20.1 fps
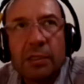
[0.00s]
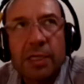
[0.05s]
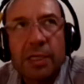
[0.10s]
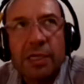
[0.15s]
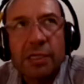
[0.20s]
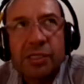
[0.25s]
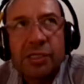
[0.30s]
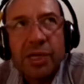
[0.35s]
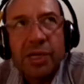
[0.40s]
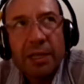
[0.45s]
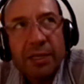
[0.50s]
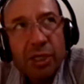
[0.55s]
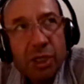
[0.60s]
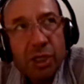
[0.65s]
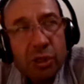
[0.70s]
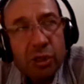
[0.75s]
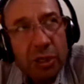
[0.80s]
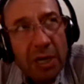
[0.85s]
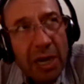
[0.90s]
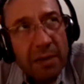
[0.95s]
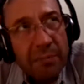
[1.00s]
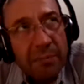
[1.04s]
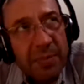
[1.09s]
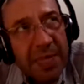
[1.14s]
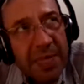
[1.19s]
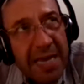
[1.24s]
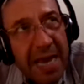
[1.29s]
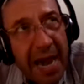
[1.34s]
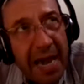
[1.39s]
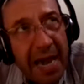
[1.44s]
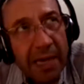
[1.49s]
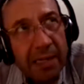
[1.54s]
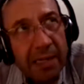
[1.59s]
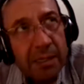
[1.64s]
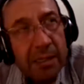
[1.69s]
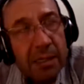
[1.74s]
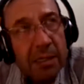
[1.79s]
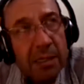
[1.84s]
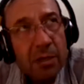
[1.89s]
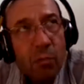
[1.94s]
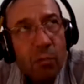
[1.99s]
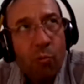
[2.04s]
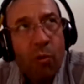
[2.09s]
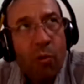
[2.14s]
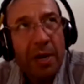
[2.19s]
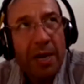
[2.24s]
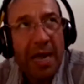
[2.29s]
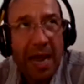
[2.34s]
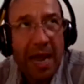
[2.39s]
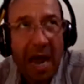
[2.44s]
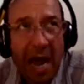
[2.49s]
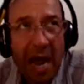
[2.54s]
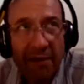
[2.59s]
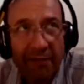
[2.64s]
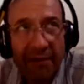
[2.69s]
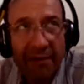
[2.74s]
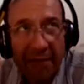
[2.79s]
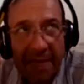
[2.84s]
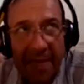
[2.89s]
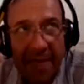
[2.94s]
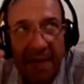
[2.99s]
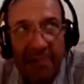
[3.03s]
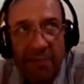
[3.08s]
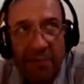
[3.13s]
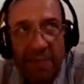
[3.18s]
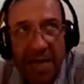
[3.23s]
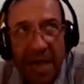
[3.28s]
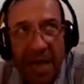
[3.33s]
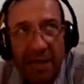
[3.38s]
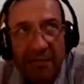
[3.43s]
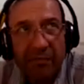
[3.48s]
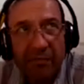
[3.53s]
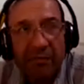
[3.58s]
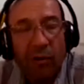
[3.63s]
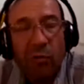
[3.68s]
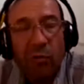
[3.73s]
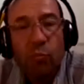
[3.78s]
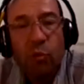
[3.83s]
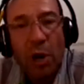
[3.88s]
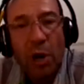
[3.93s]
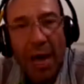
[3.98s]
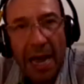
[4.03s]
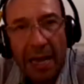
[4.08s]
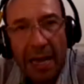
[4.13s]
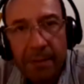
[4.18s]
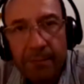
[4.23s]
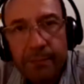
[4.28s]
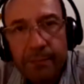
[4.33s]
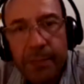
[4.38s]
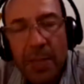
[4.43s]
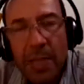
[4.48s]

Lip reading: In traditional BI, when I have a KPI formula,